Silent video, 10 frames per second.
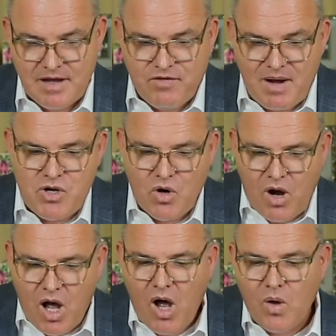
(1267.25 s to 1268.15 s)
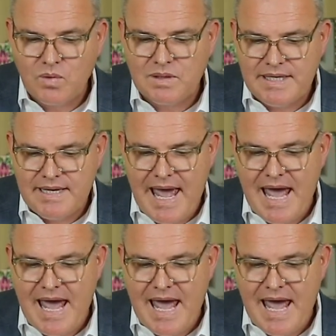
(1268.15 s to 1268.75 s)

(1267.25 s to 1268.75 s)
From your holy